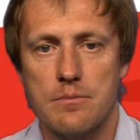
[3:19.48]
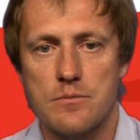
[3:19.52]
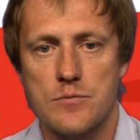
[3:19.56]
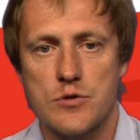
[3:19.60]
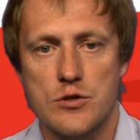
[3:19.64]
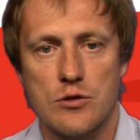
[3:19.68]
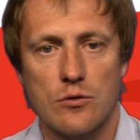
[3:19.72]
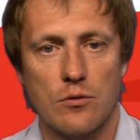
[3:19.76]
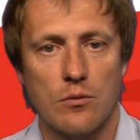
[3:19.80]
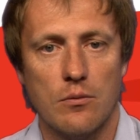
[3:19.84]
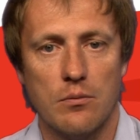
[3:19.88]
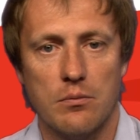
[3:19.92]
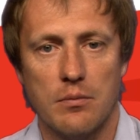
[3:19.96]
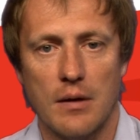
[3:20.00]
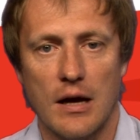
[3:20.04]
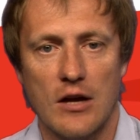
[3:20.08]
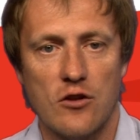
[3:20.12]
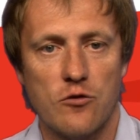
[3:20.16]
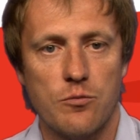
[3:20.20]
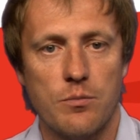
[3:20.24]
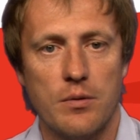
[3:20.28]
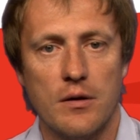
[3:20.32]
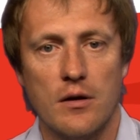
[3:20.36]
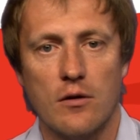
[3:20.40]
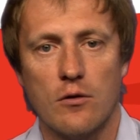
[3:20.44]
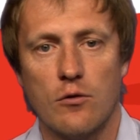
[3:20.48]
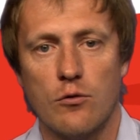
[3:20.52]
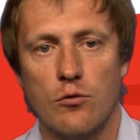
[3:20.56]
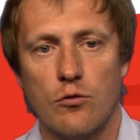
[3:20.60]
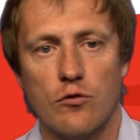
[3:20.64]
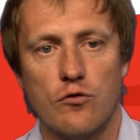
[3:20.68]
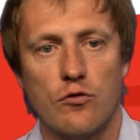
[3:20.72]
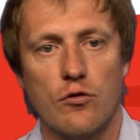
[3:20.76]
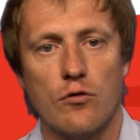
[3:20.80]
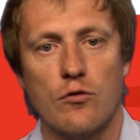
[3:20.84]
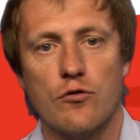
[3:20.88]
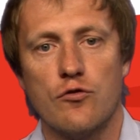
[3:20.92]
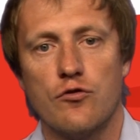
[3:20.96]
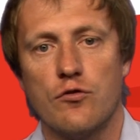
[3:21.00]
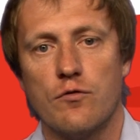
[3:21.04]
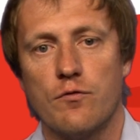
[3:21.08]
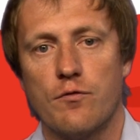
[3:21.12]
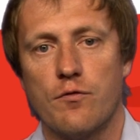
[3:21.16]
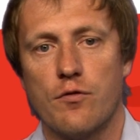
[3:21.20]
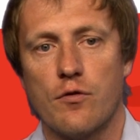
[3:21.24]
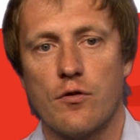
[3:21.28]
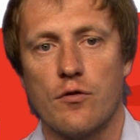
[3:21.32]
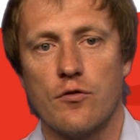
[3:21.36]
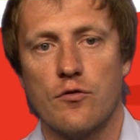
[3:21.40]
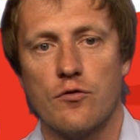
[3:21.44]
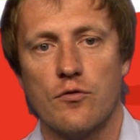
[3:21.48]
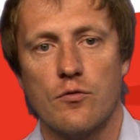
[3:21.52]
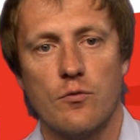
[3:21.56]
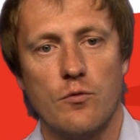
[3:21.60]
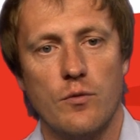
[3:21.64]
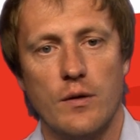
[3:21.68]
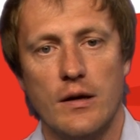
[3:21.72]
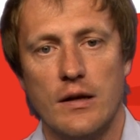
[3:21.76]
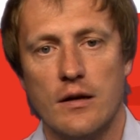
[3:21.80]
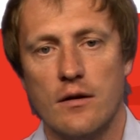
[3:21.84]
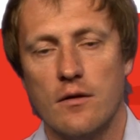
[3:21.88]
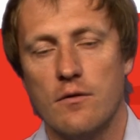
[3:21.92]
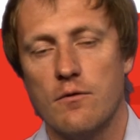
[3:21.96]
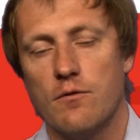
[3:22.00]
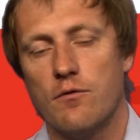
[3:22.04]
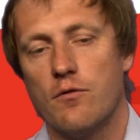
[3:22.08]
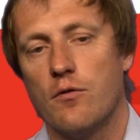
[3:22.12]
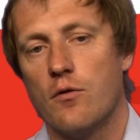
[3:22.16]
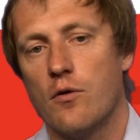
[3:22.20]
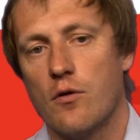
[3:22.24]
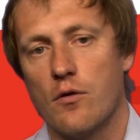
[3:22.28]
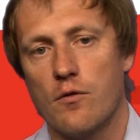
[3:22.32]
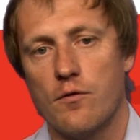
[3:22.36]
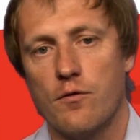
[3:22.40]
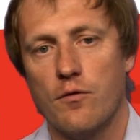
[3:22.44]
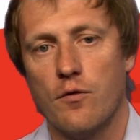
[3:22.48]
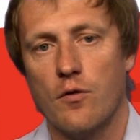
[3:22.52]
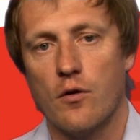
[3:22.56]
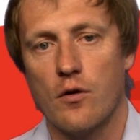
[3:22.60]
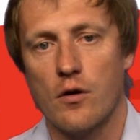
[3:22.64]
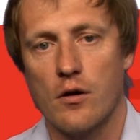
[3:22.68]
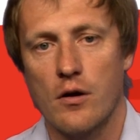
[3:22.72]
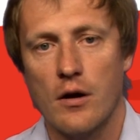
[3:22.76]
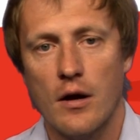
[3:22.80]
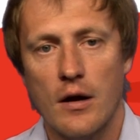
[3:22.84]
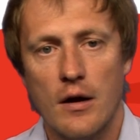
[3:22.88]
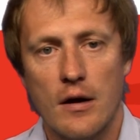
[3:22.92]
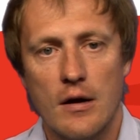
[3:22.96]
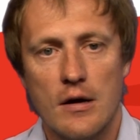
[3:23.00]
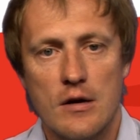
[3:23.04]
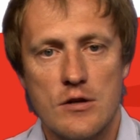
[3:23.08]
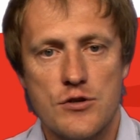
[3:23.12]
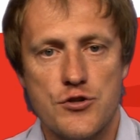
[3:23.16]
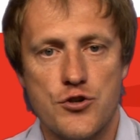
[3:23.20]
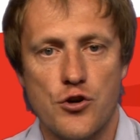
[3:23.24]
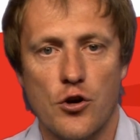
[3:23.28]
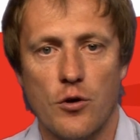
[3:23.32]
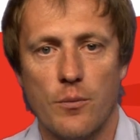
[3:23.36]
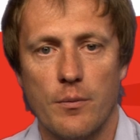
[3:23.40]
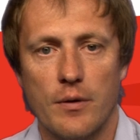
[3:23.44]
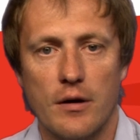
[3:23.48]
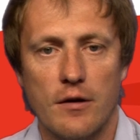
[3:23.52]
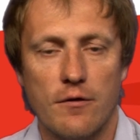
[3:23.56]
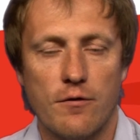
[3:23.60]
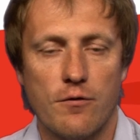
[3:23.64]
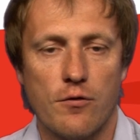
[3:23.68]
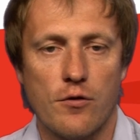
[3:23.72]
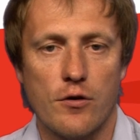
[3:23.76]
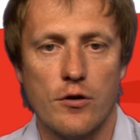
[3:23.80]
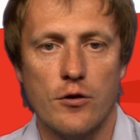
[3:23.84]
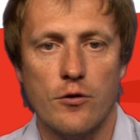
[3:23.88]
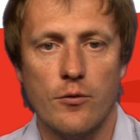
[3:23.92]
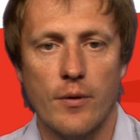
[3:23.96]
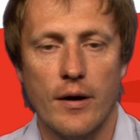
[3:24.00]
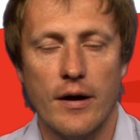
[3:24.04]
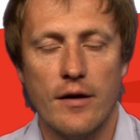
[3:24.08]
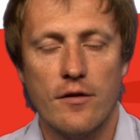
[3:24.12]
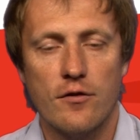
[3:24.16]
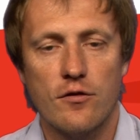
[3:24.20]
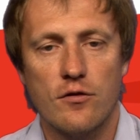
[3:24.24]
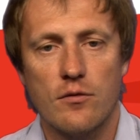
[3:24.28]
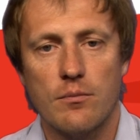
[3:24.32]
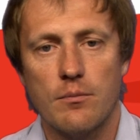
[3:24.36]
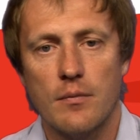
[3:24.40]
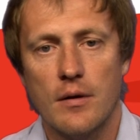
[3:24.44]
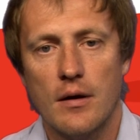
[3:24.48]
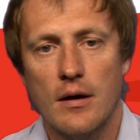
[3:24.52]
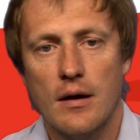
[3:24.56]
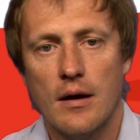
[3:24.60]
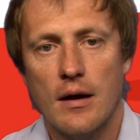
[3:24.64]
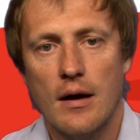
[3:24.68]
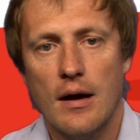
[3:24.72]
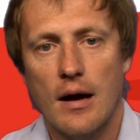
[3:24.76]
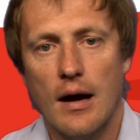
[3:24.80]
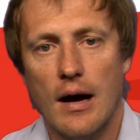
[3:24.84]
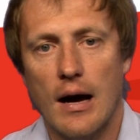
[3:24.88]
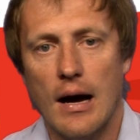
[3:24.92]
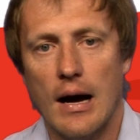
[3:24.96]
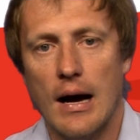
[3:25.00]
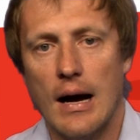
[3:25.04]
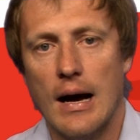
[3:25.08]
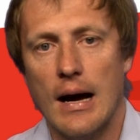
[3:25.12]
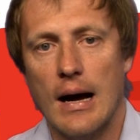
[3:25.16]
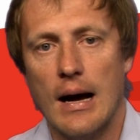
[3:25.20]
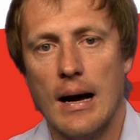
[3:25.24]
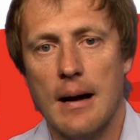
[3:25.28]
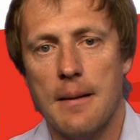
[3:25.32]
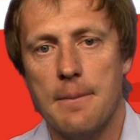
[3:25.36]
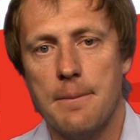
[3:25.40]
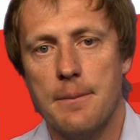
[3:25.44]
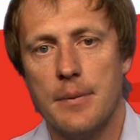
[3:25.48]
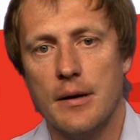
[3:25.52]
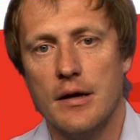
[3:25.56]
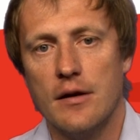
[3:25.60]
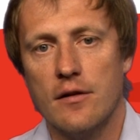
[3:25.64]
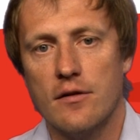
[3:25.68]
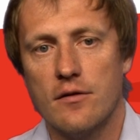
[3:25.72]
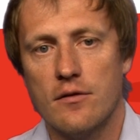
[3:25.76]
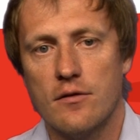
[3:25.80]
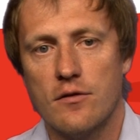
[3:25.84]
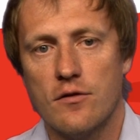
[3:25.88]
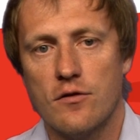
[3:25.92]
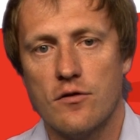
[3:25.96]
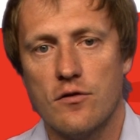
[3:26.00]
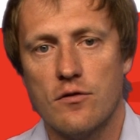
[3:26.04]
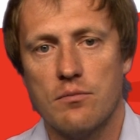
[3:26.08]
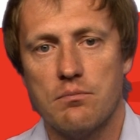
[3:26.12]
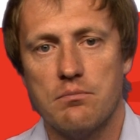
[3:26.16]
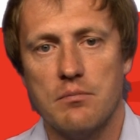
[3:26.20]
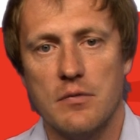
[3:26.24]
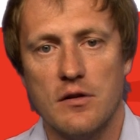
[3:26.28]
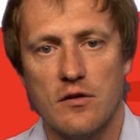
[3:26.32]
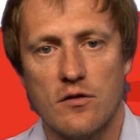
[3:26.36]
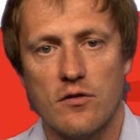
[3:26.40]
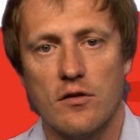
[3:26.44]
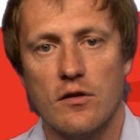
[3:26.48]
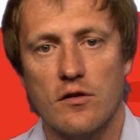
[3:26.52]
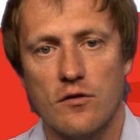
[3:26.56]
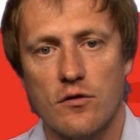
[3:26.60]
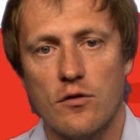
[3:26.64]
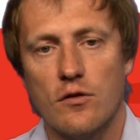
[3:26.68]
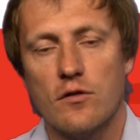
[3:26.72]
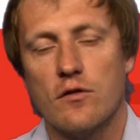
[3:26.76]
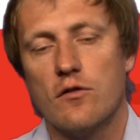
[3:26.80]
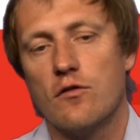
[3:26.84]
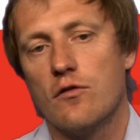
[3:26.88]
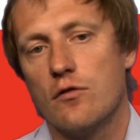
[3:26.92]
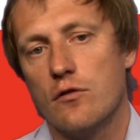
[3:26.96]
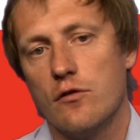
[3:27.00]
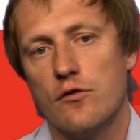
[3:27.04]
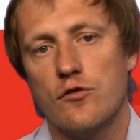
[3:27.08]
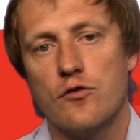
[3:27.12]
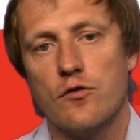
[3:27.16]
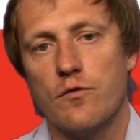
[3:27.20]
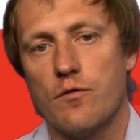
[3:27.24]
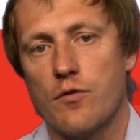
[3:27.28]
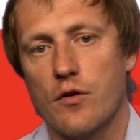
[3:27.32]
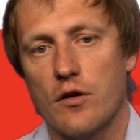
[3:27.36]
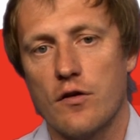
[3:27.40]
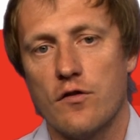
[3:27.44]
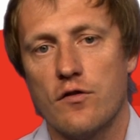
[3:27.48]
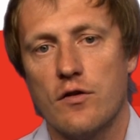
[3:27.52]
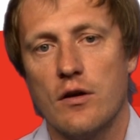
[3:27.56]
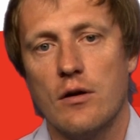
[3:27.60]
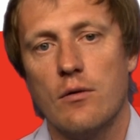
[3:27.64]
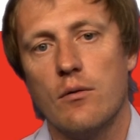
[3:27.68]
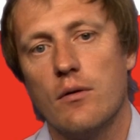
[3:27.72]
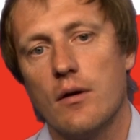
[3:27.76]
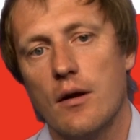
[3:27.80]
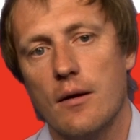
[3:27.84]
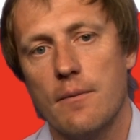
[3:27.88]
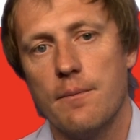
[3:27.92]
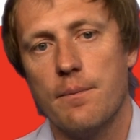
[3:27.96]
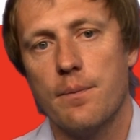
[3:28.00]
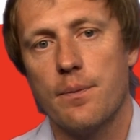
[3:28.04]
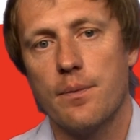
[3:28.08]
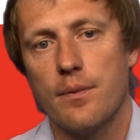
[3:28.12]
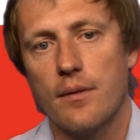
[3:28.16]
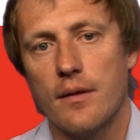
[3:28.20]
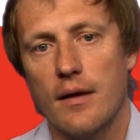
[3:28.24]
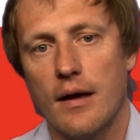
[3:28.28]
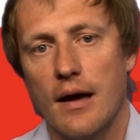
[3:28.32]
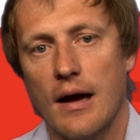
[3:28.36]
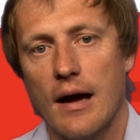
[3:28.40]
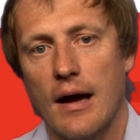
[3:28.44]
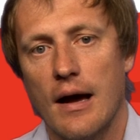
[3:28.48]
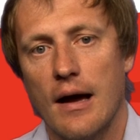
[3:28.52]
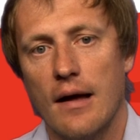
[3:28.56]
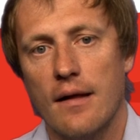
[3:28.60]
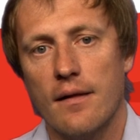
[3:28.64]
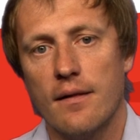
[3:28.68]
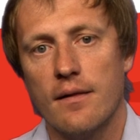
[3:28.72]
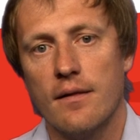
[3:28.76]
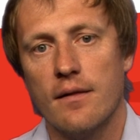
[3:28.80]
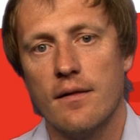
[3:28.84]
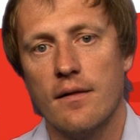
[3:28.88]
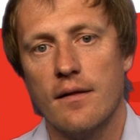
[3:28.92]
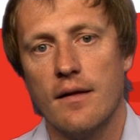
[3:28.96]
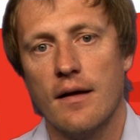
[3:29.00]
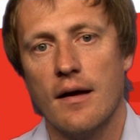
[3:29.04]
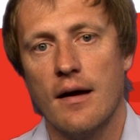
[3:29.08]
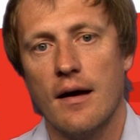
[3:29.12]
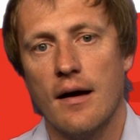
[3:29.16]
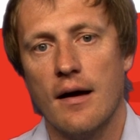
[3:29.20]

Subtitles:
So it has been a good solution for Sweden, for Germany, for US, but it's not a solution for Estonia, and